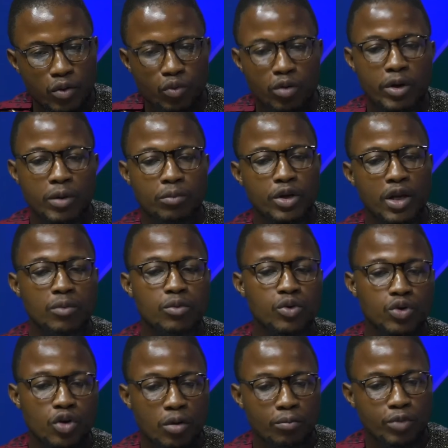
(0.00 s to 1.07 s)
women being able
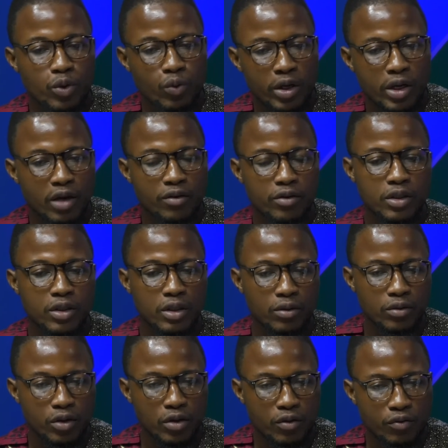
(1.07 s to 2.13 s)
to compete with their
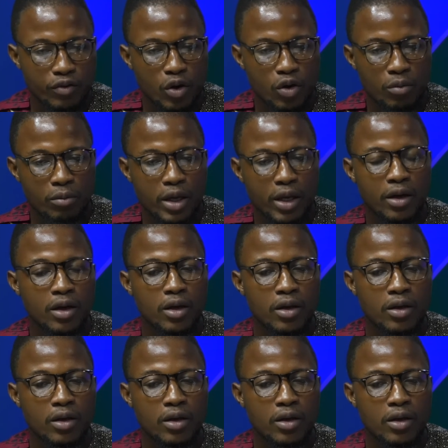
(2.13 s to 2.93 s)
you know fellow men